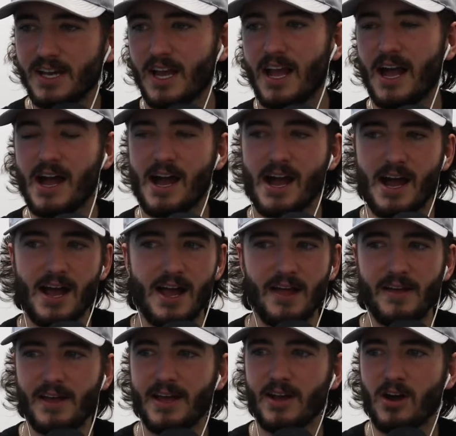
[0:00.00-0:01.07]

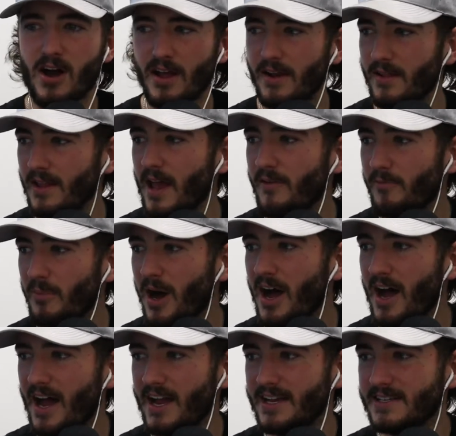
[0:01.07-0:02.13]
It got left
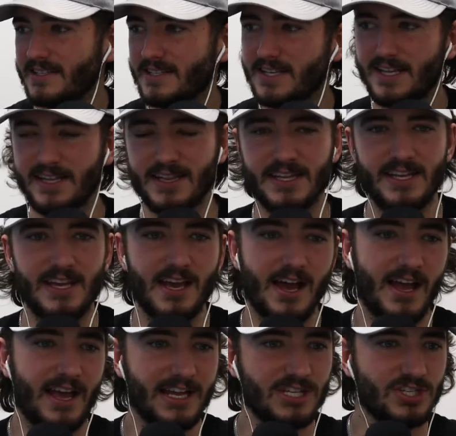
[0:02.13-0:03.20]
behind in the
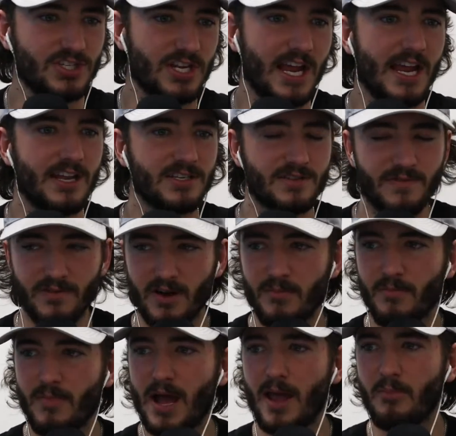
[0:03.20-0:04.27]
exchange from
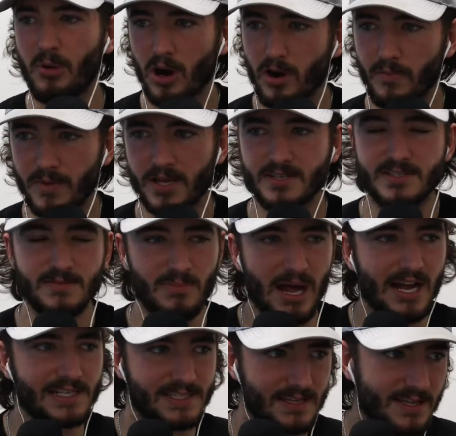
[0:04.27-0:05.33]
my apartment
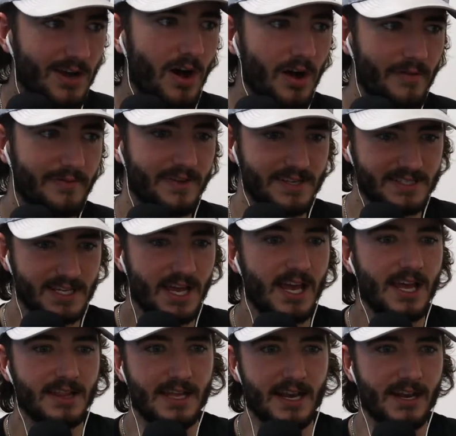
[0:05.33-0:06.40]
back to the office.
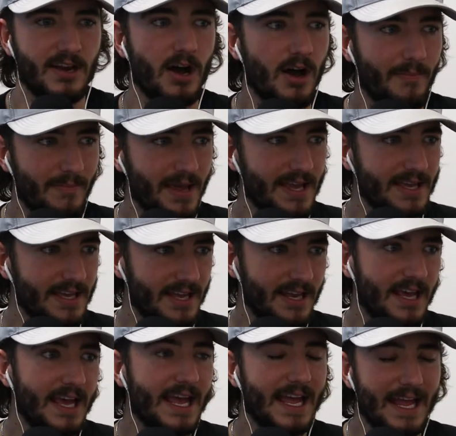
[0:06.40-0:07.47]
They did not make it.
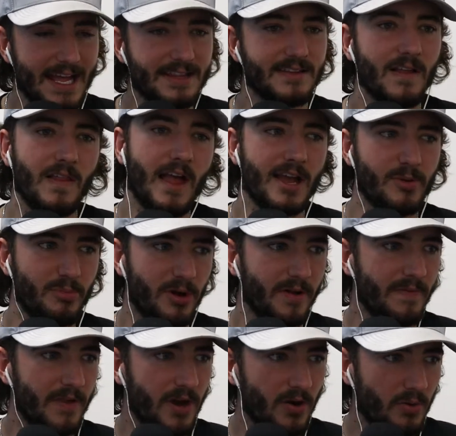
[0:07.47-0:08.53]
Hit the like
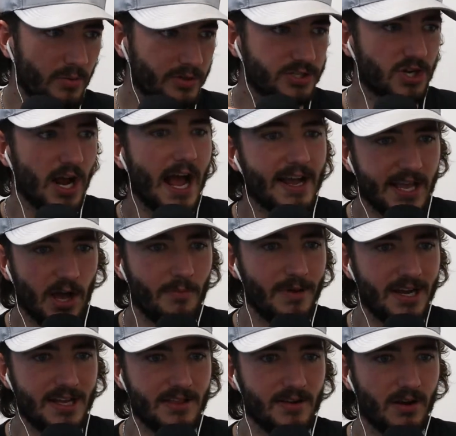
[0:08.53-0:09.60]
button, though. We'll track how
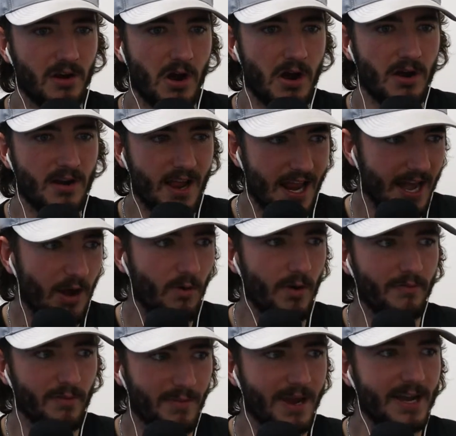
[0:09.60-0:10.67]
many there are, and
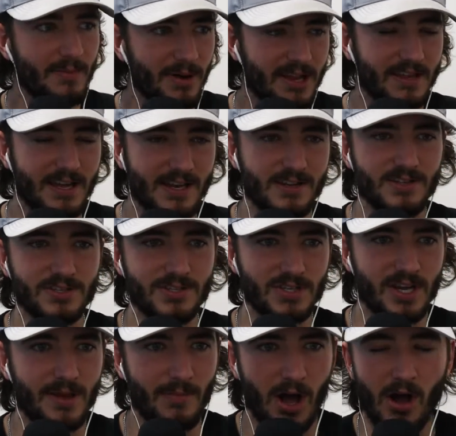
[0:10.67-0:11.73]
however many by the end of the
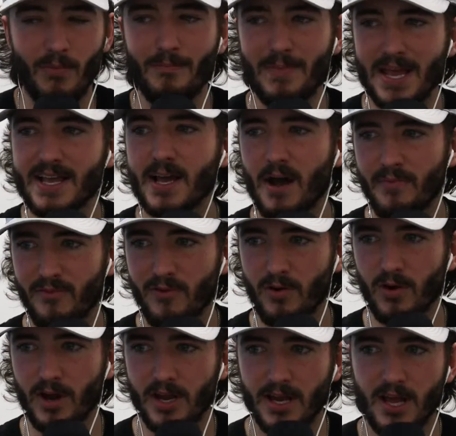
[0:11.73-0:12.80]
stream, I'll make up
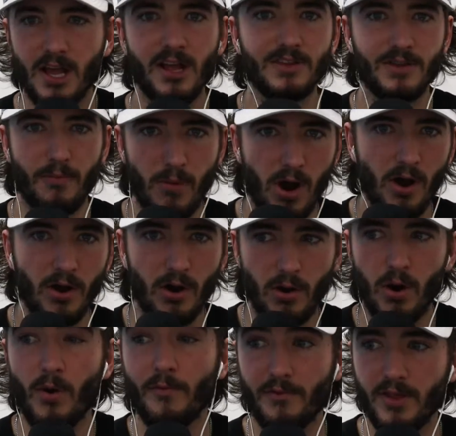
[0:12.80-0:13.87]
for it tomorrow,
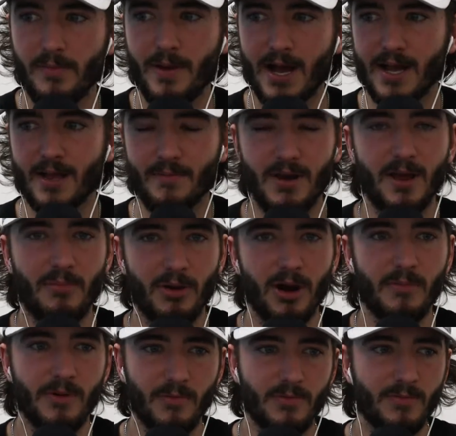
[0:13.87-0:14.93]
hopefully back in my
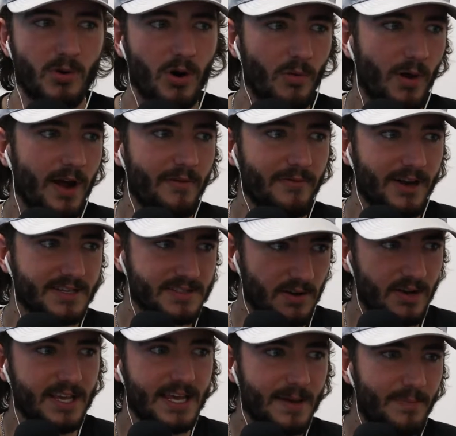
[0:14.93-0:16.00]
apartment with more Wi-Fi. So I
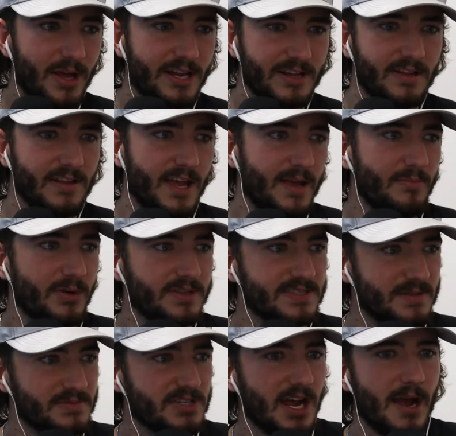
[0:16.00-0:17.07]
keep hitting the like button,
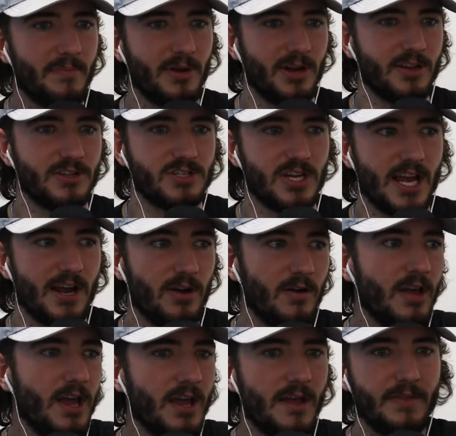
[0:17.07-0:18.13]
subscribe here to the channel.
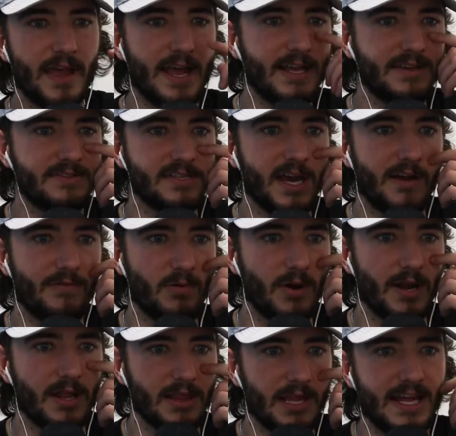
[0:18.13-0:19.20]
Thank you to everyone.
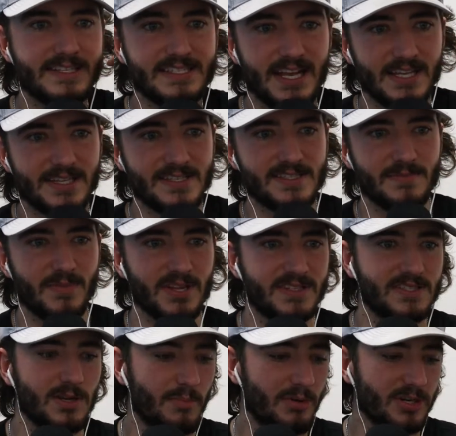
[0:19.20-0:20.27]
Let's get to some of the
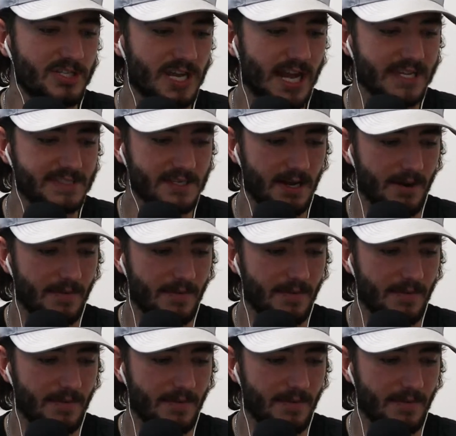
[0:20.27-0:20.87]
super chats here.